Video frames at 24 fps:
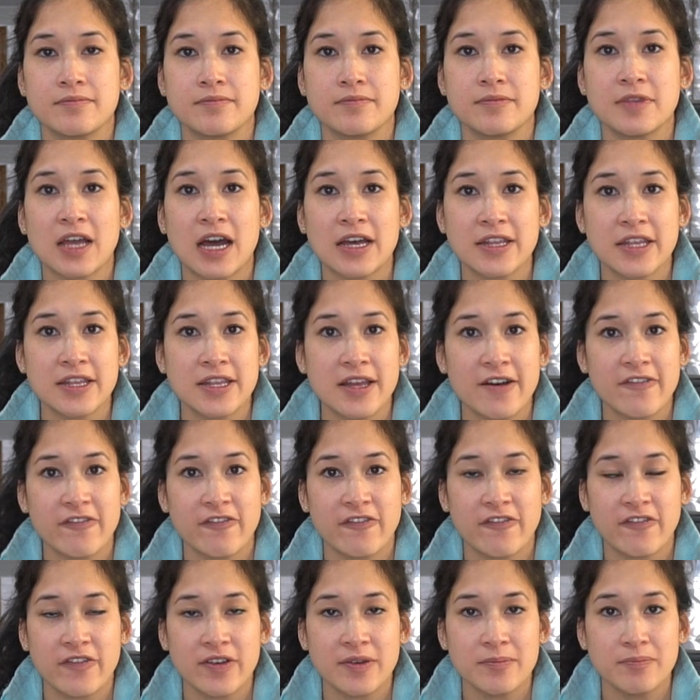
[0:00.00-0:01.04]
not
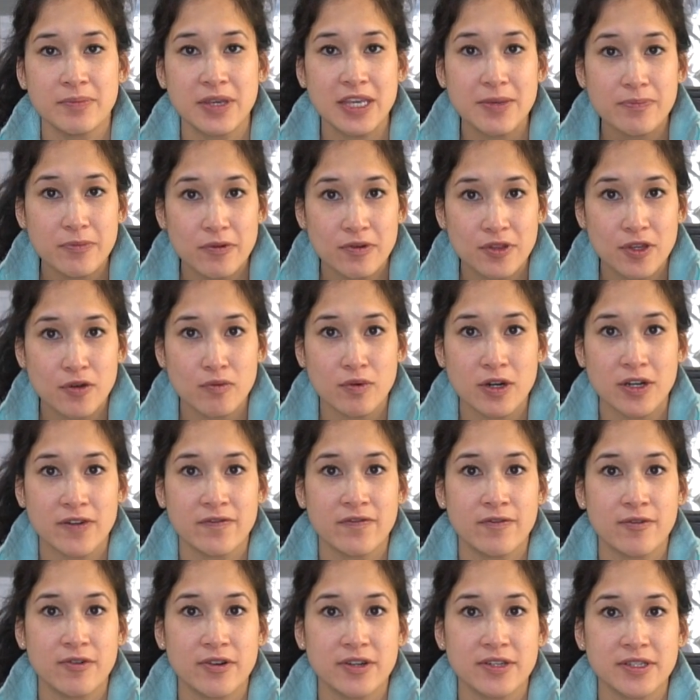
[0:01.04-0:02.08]
enough people in the
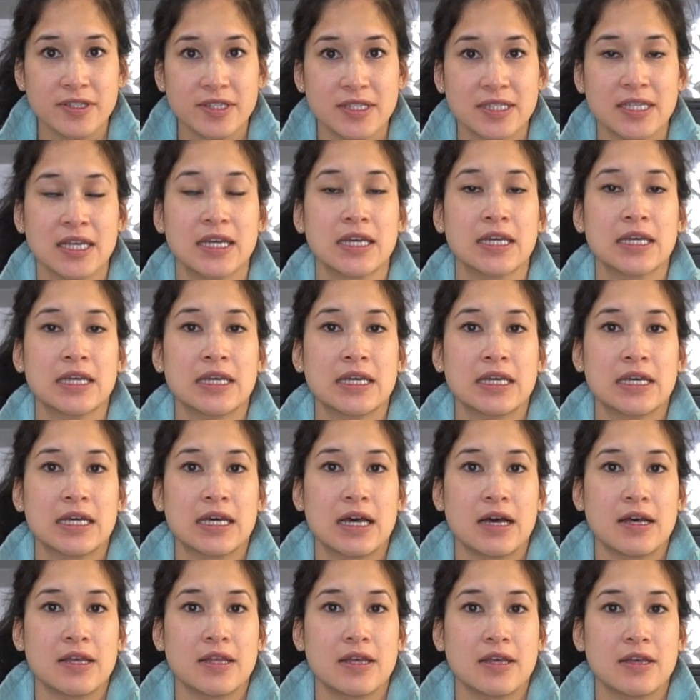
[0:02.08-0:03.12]
workforce,
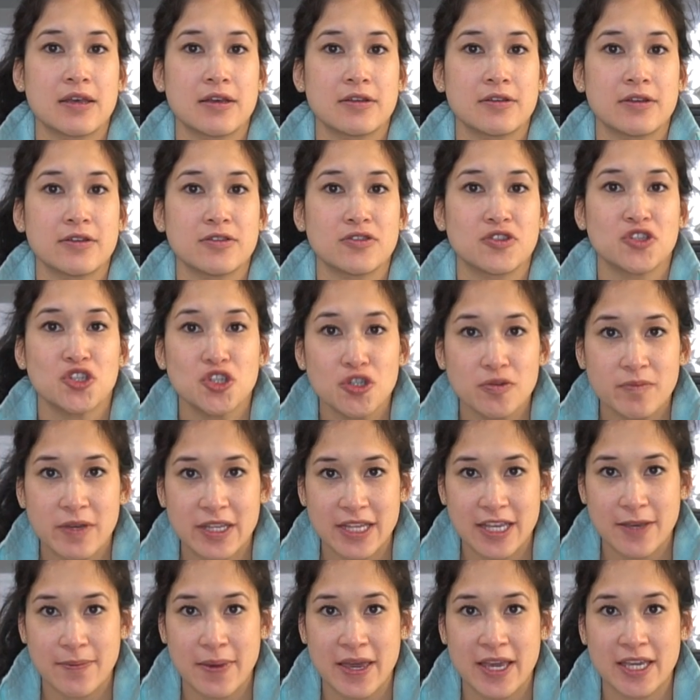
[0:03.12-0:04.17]
too
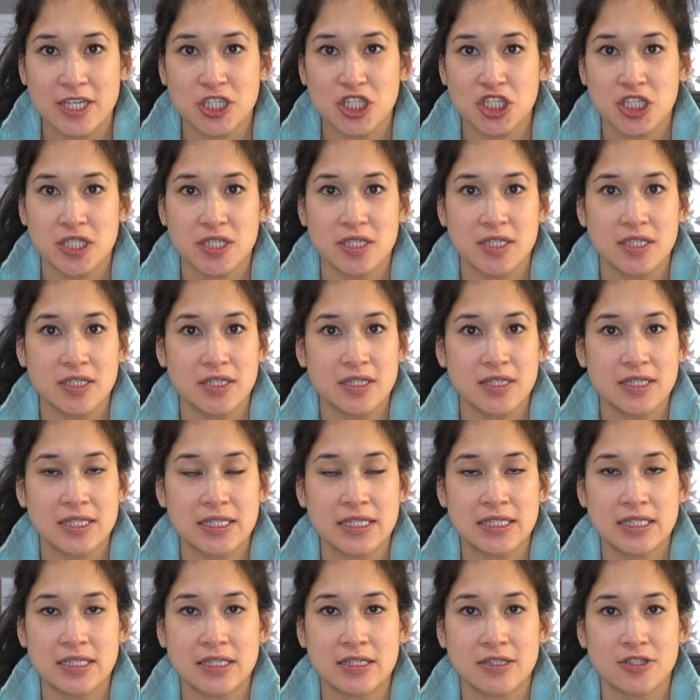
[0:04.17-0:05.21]
many
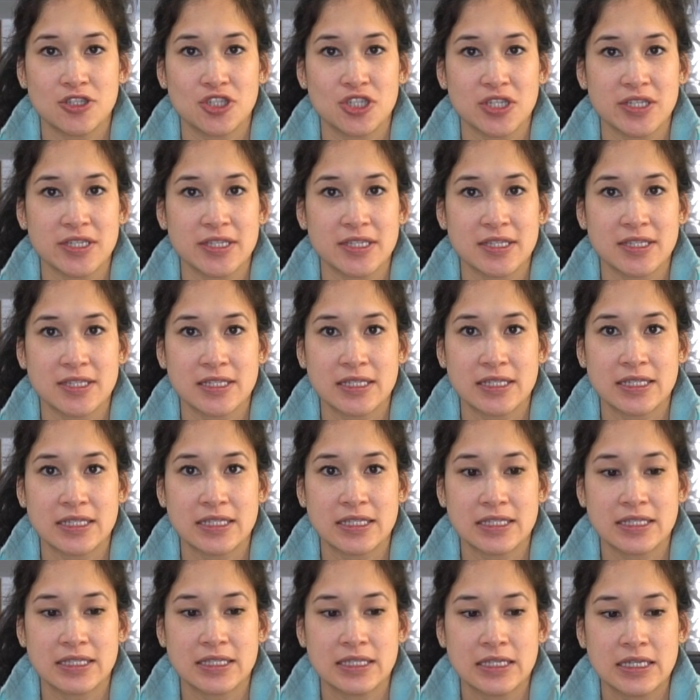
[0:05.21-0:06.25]
patients,
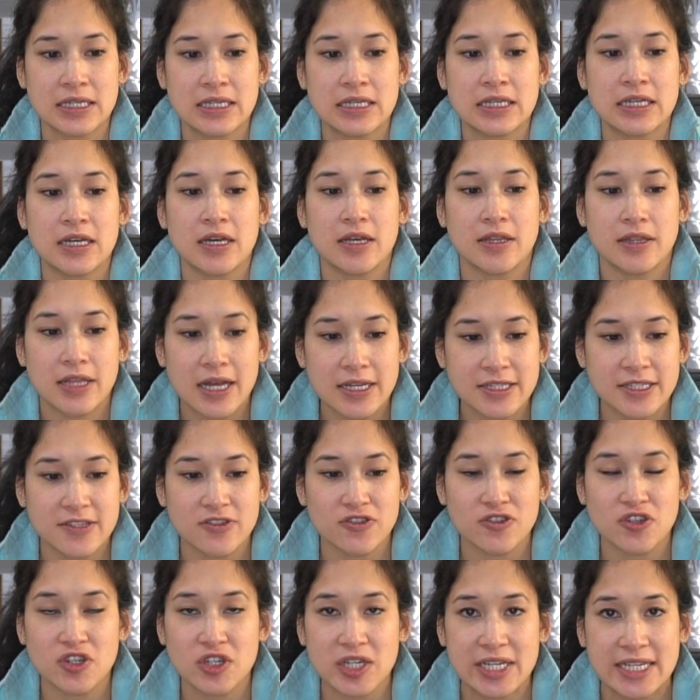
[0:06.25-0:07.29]
just lots of
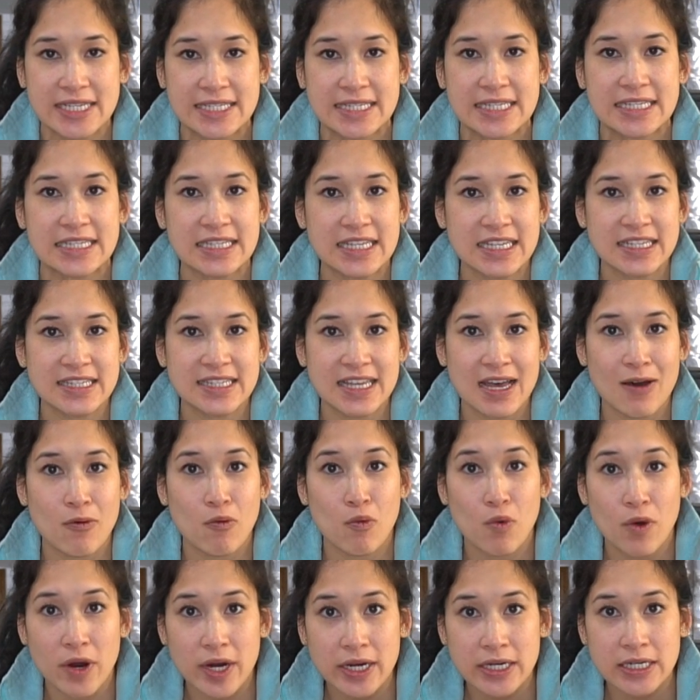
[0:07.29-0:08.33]
craziness at
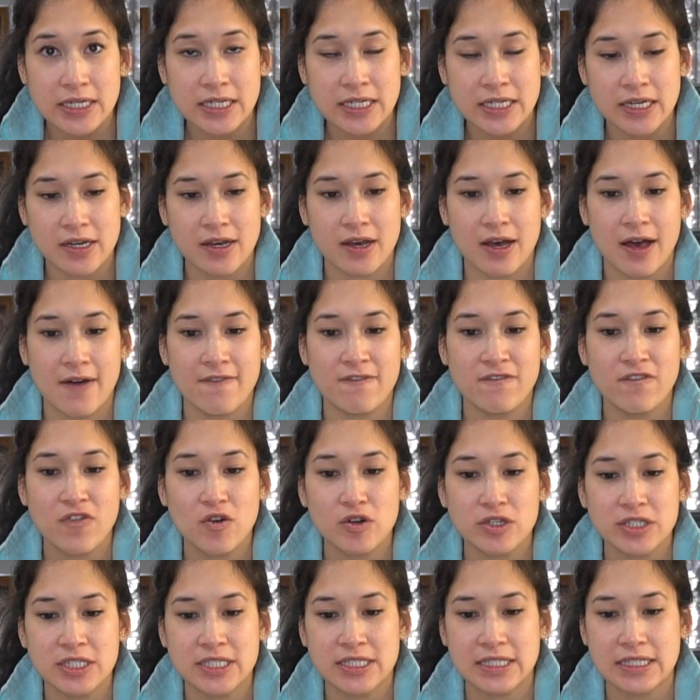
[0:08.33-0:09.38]
work.
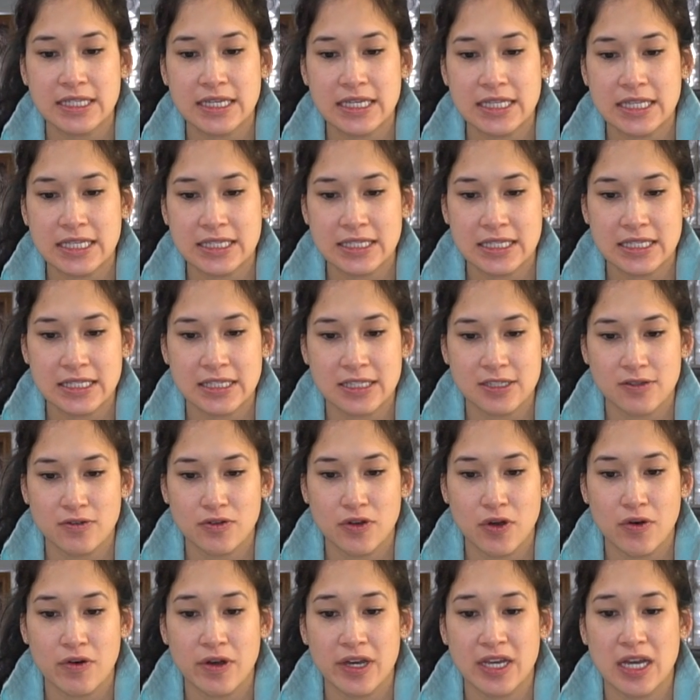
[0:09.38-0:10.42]
Unfortunately, this is still
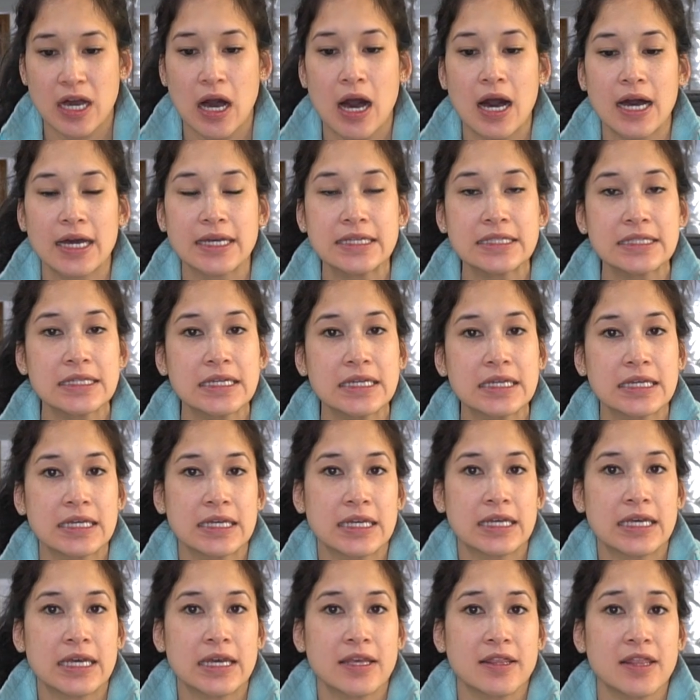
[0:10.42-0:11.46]
going on.
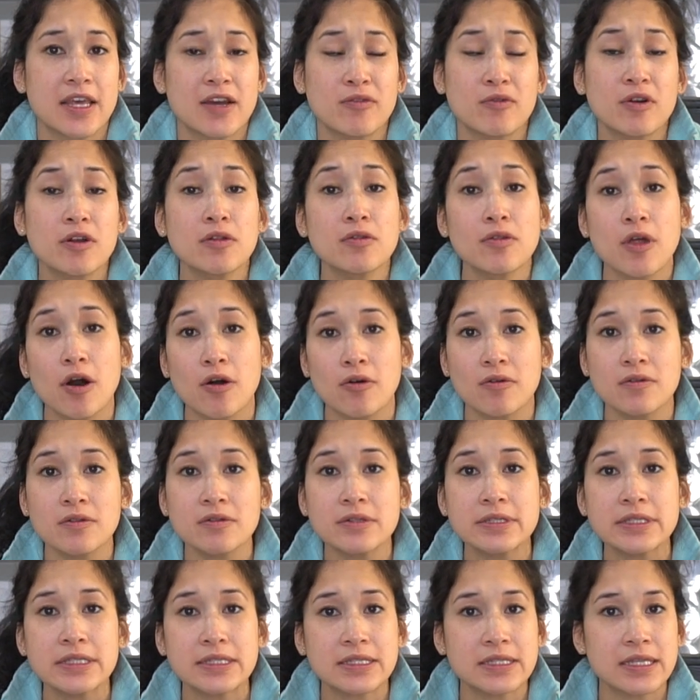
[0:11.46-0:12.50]
There were
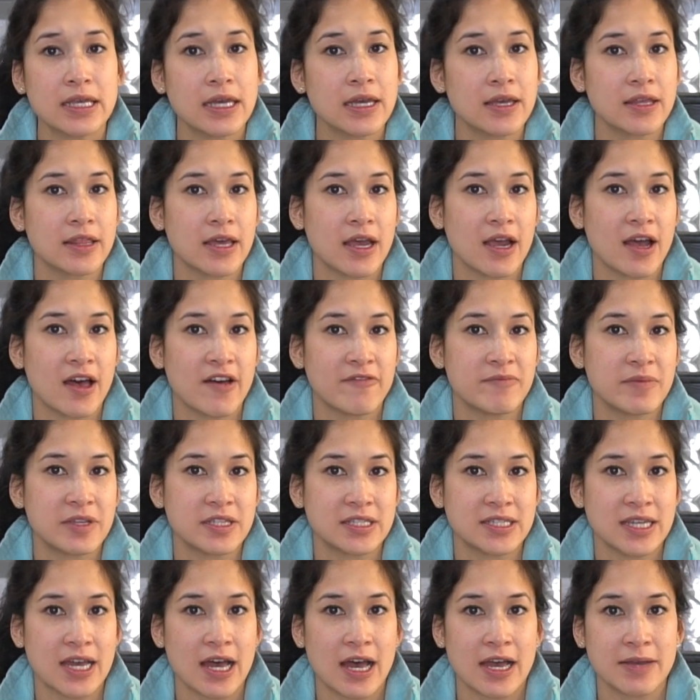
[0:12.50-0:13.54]
lulls. There have been
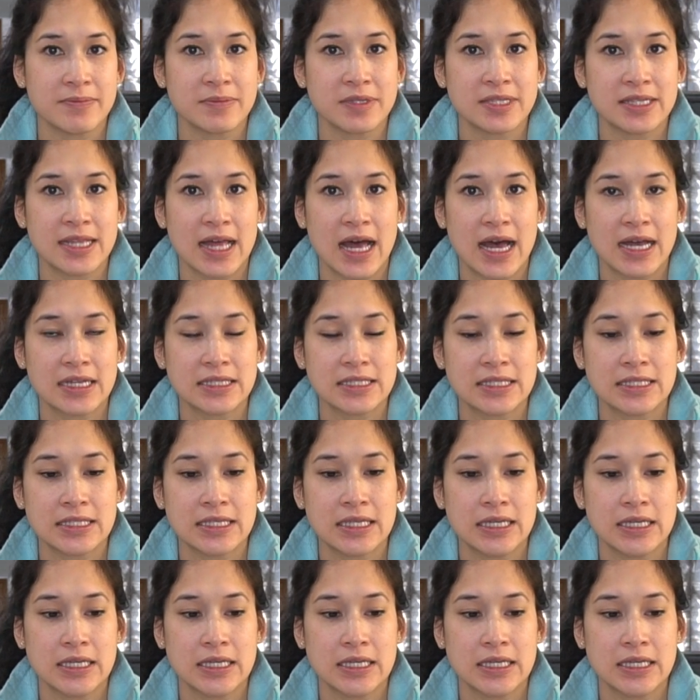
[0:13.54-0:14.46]
times that